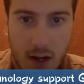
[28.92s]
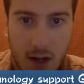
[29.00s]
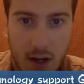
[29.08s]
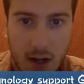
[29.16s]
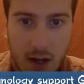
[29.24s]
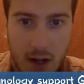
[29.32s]

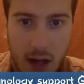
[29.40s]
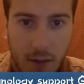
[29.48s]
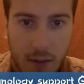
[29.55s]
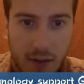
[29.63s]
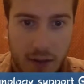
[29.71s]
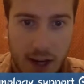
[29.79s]

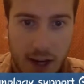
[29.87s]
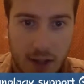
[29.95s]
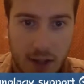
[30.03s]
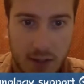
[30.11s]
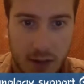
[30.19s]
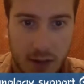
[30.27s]
Gamification is
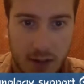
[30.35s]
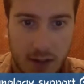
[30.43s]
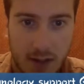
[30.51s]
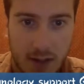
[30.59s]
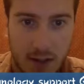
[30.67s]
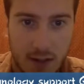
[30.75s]
the
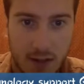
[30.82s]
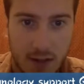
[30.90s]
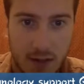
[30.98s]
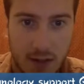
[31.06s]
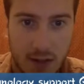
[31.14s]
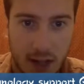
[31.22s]
process of
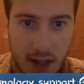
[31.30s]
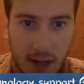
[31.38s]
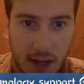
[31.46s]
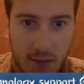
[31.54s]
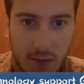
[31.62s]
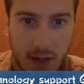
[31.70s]
using
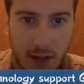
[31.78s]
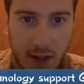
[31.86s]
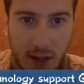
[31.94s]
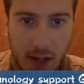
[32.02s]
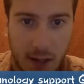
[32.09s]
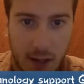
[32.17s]
games in a
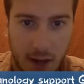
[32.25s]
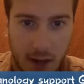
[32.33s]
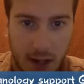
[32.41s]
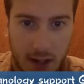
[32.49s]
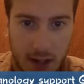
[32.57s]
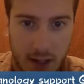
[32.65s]
non-game
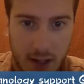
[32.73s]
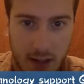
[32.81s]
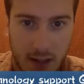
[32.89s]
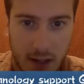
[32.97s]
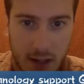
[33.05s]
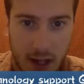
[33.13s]
context,
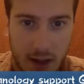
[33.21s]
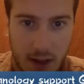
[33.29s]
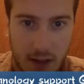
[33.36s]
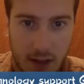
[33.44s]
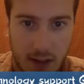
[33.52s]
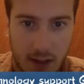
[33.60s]
and
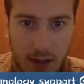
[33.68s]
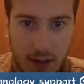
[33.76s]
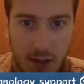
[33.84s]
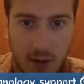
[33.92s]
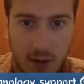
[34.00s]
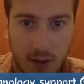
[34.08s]
thus it is
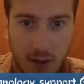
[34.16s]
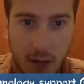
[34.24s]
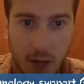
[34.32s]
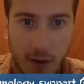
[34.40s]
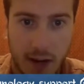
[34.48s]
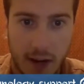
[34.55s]
used when talking
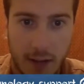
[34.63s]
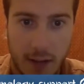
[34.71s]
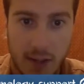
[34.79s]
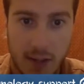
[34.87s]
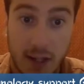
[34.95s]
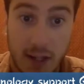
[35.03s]
about games
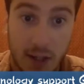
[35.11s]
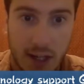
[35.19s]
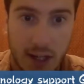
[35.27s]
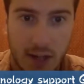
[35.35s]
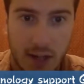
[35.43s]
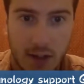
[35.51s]
in
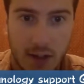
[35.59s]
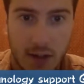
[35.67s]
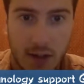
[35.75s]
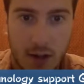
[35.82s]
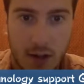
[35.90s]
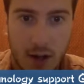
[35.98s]
education.
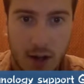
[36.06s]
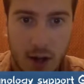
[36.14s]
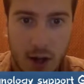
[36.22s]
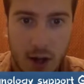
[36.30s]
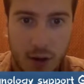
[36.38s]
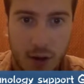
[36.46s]

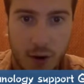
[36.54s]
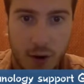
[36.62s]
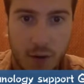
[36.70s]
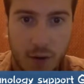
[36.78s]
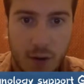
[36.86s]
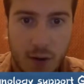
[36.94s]
There are a
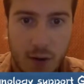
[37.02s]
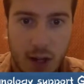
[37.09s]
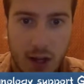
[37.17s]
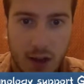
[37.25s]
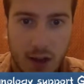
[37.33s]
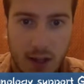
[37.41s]
few key
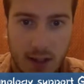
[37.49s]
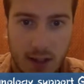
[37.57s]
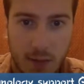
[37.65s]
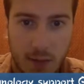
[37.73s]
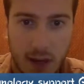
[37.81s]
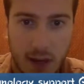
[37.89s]
things that
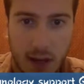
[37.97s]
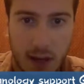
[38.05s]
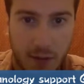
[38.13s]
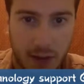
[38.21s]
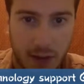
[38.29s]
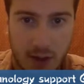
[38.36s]
make
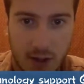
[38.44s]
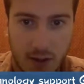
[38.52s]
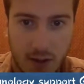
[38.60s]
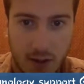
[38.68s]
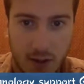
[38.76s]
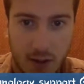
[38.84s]
gamification a
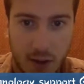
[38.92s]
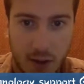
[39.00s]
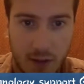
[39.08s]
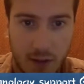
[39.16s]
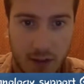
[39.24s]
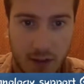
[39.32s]
solid way of
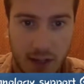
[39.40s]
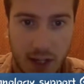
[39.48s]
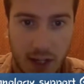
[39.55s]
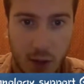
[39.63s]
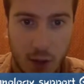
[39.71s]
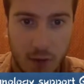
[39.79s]
presenting
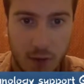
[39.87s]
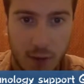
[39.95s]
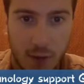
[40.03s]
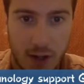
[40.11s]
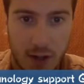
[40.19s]
new information.